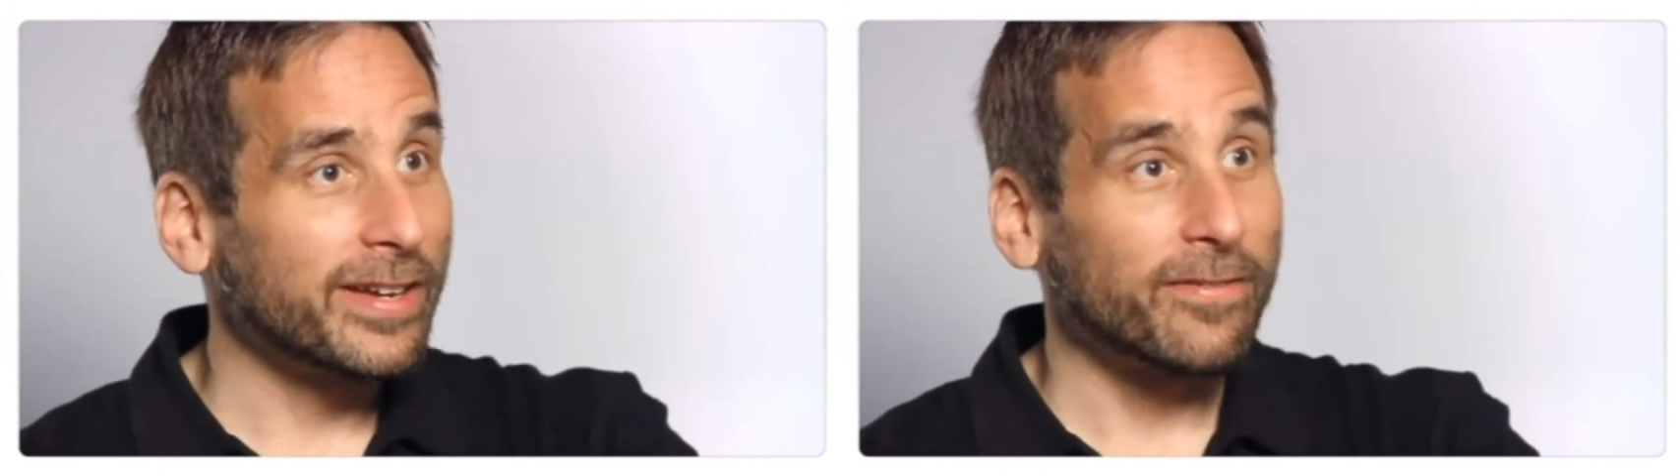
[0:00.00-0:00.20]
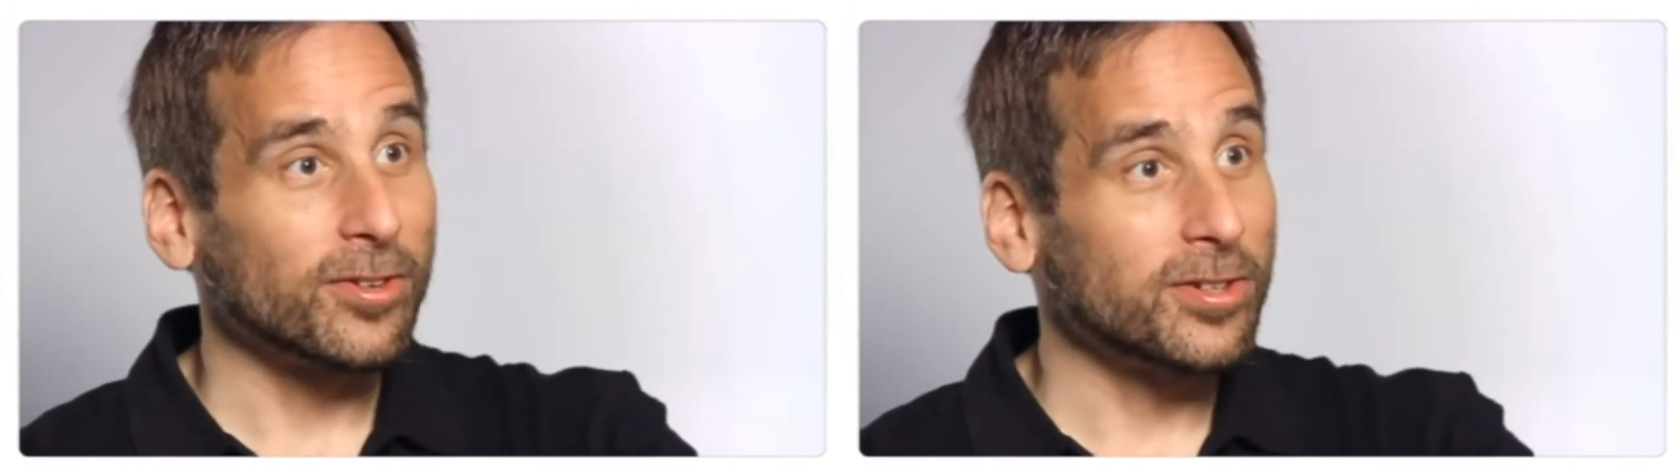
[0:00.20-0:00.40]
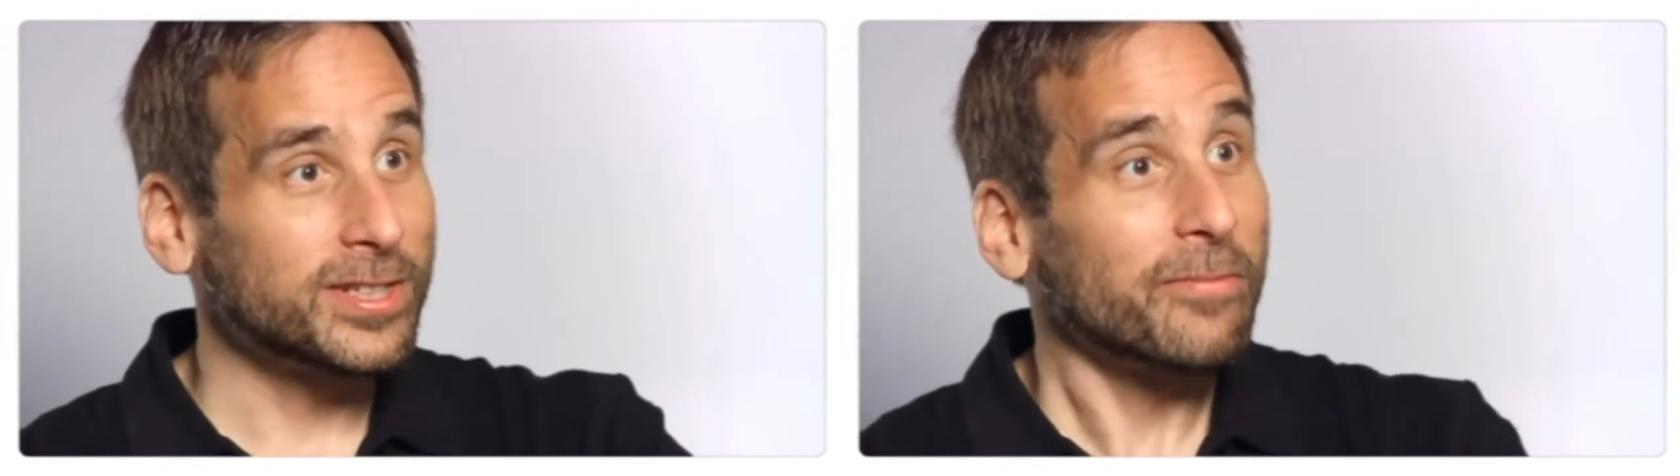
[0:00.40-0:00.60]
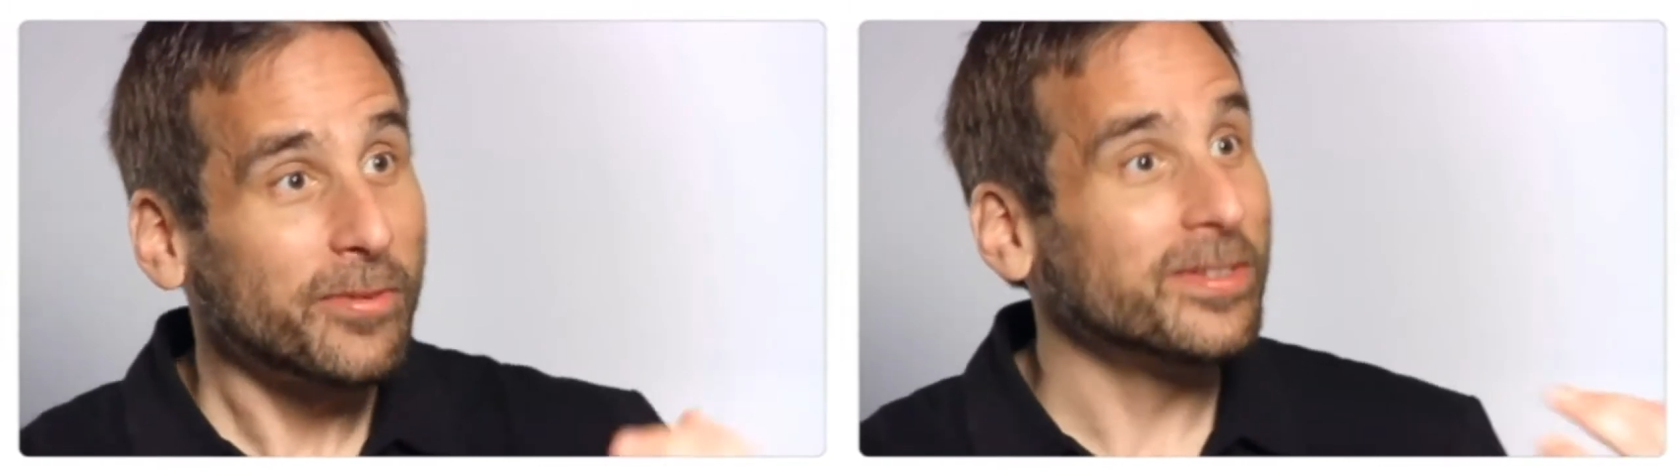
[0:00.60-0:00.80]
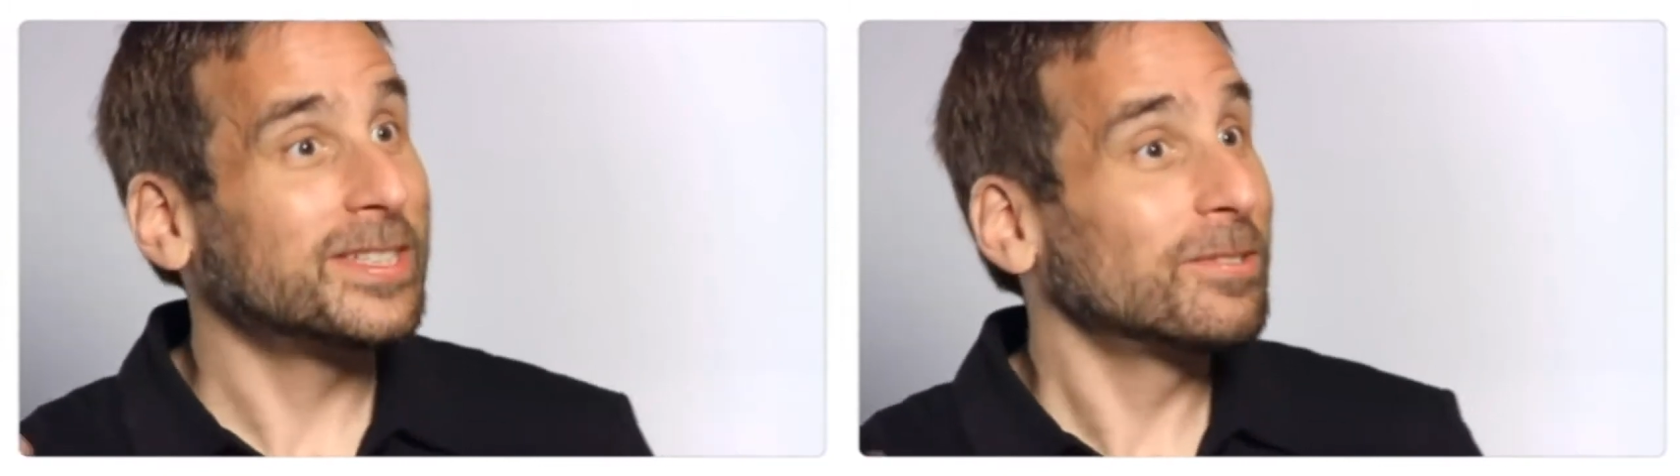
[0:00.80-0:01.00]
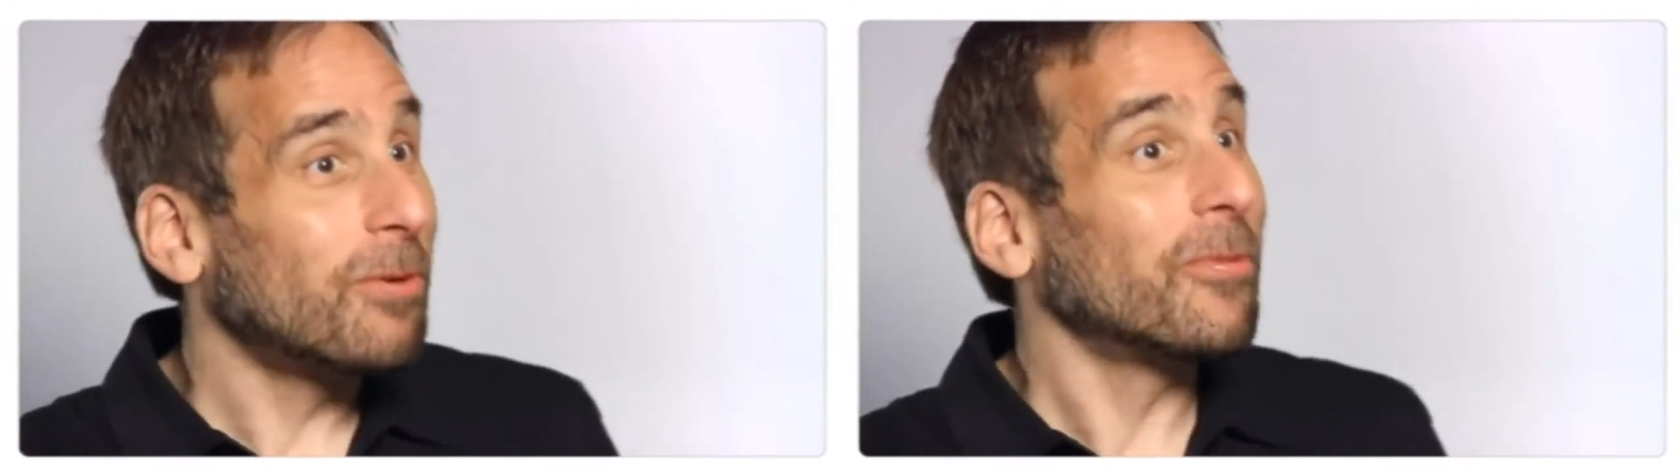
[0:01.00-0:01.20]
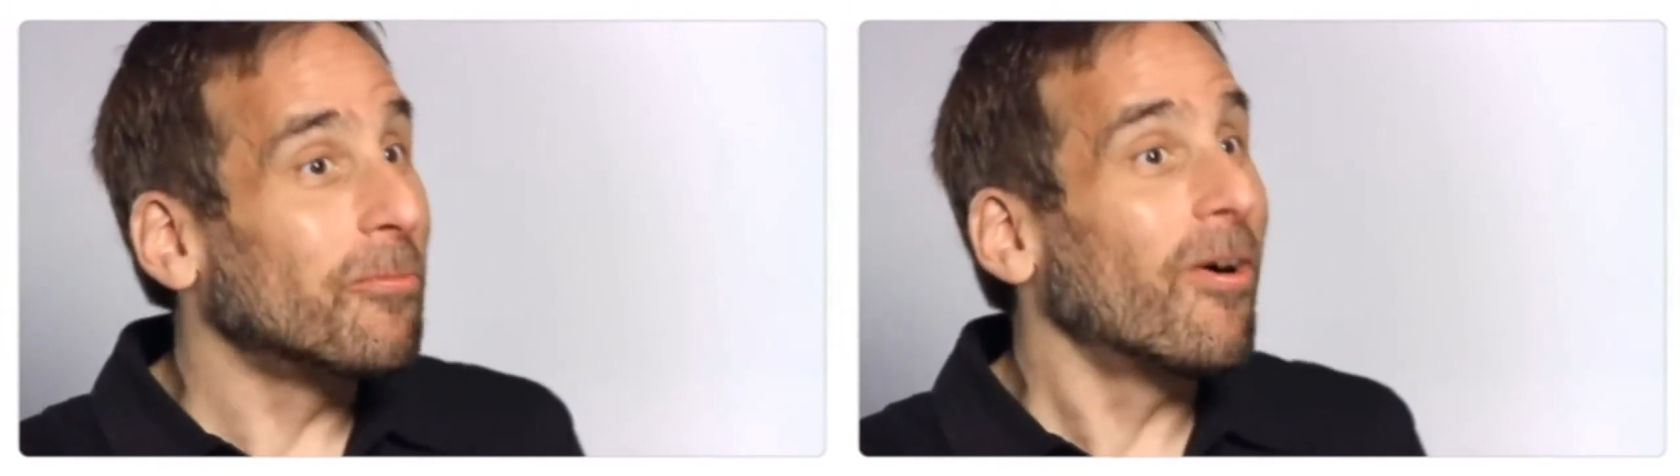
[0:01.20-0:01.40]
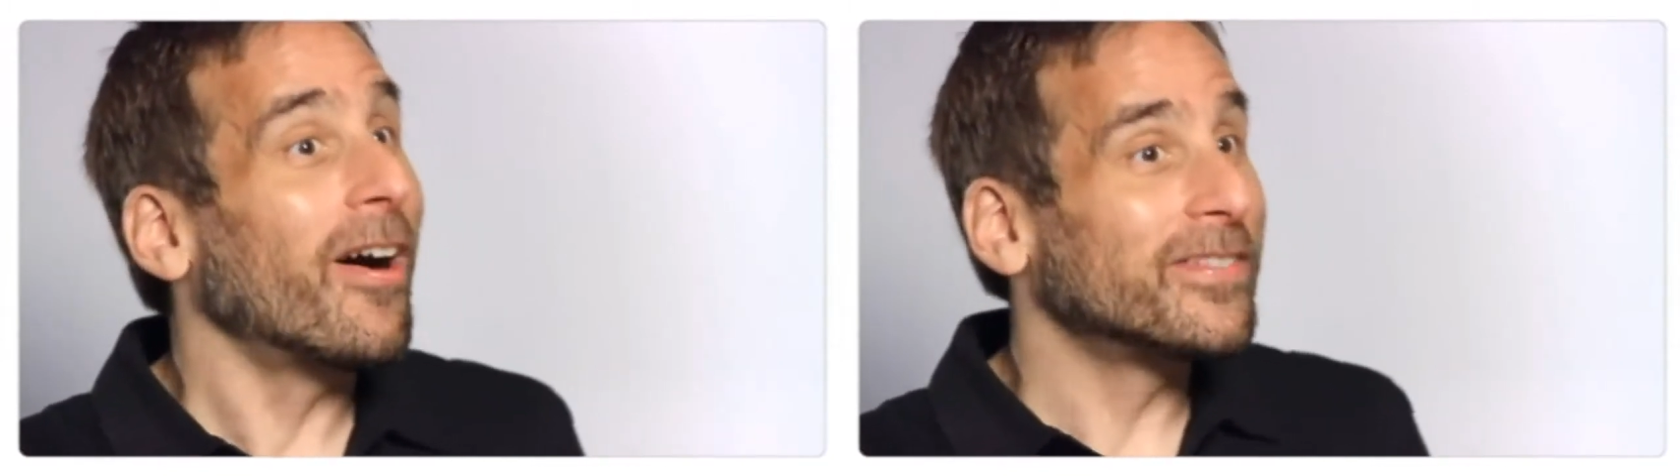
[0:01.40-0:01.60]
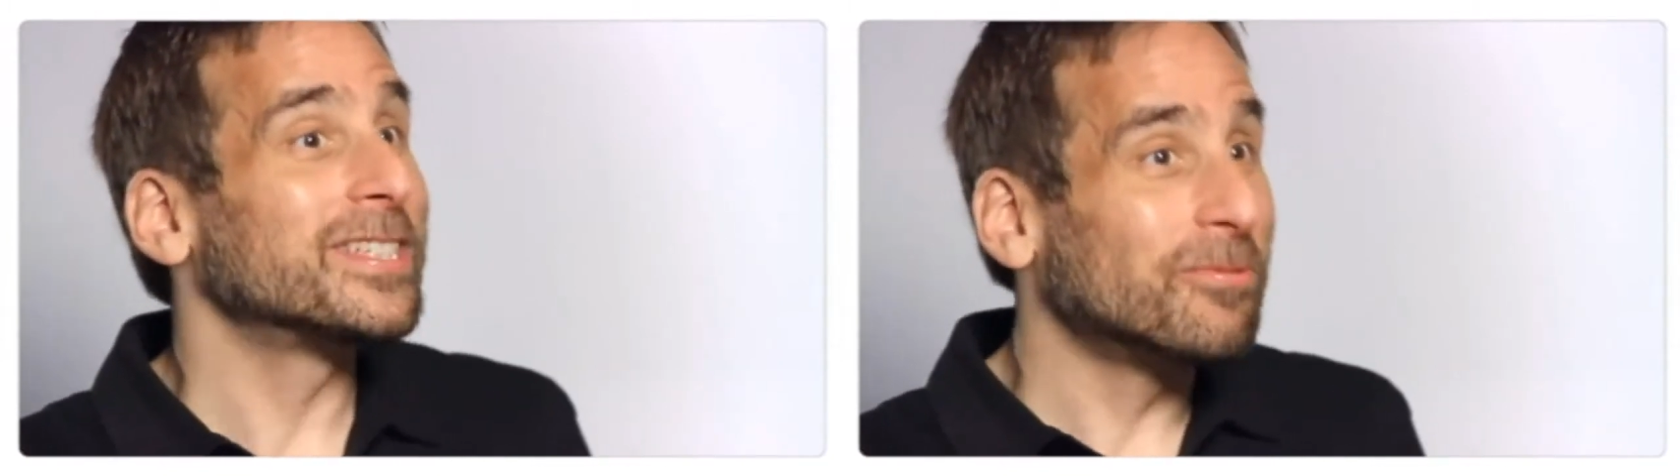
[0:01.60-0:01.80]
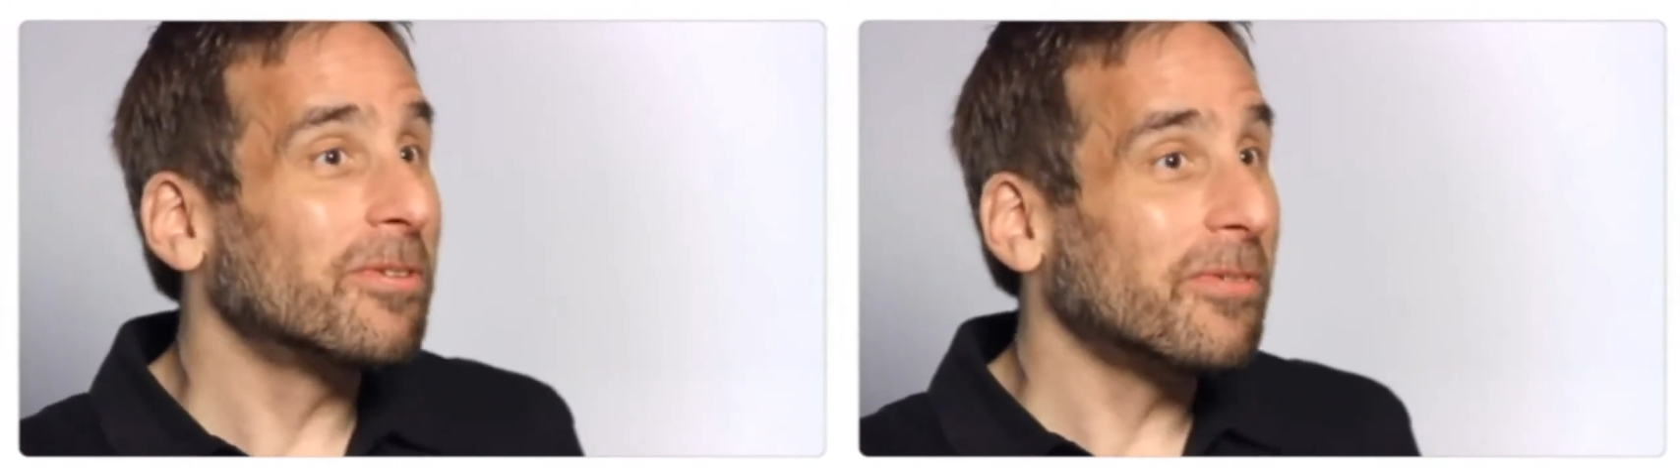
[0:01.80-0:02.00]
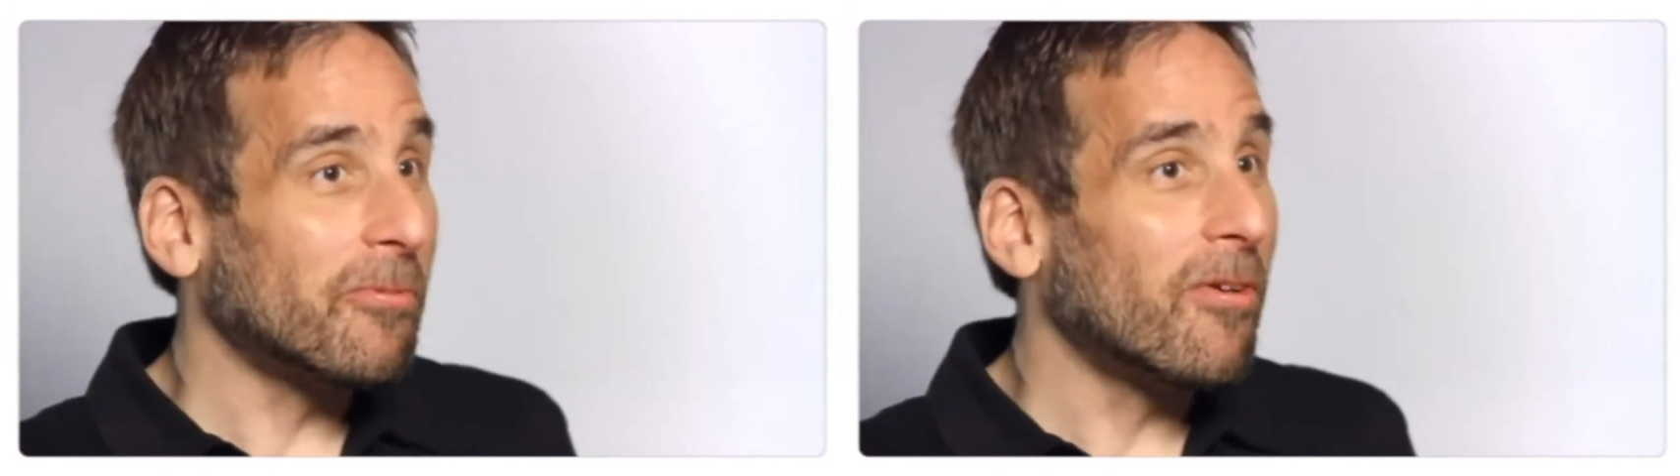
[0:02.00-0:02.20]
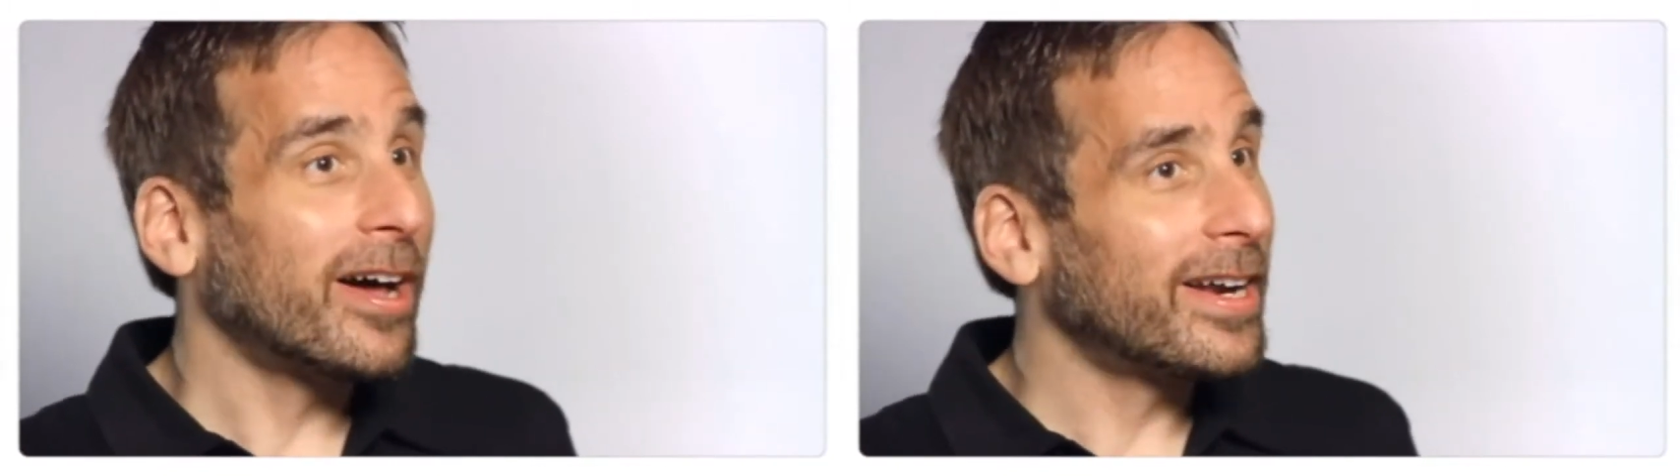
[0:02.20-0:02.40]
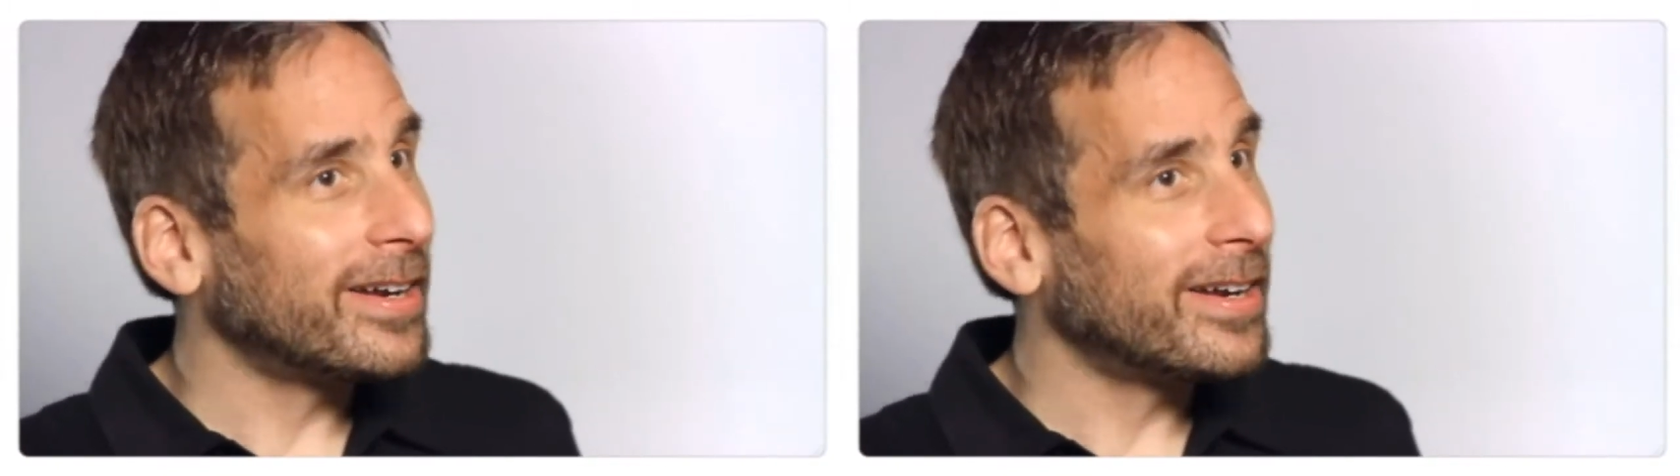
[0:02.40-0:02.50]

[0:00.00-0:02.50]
for a long time, this is what we want, this is what we want. And